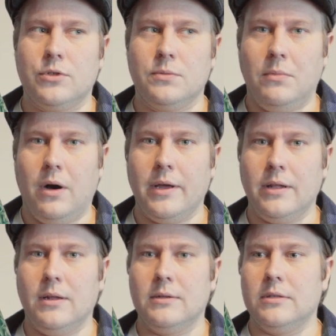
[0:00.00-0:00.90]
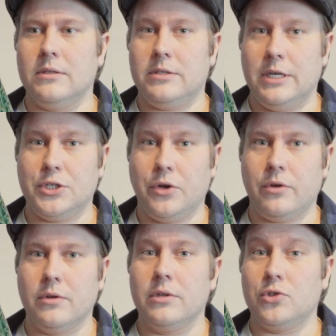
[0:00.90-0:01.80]
Smile
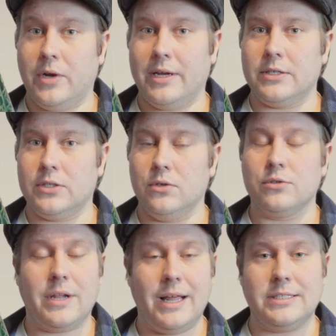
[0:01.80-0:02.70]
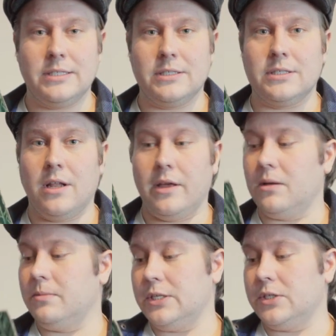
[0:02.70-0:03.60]
session tracks, those classics like
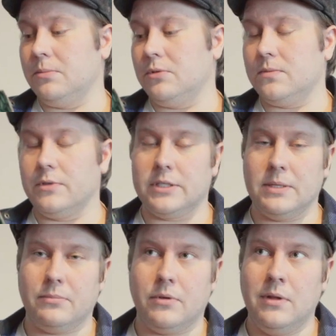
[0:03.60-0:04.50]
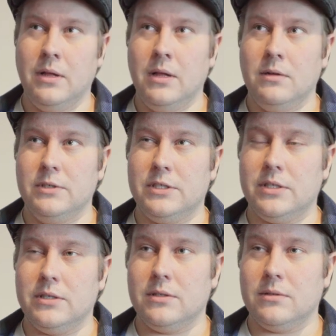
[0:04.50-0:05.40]
Vegetables, for example,
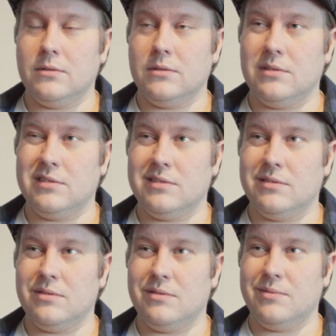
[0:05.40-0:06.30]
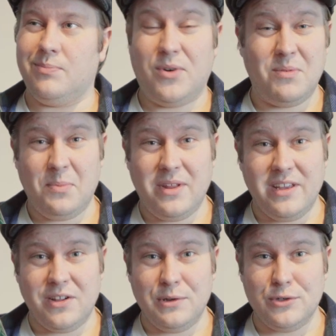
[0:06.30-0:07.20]
which probably
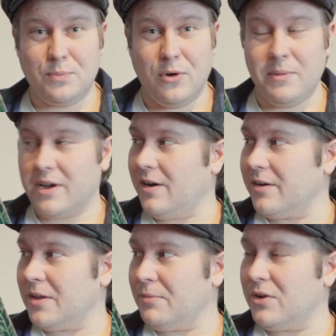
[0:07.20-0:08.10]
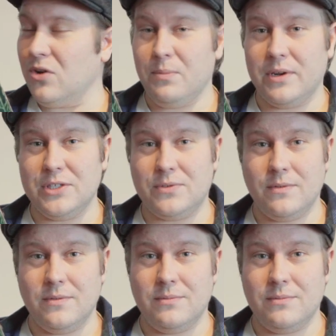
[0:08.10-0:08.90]
includes Paul McCartney, but nobody's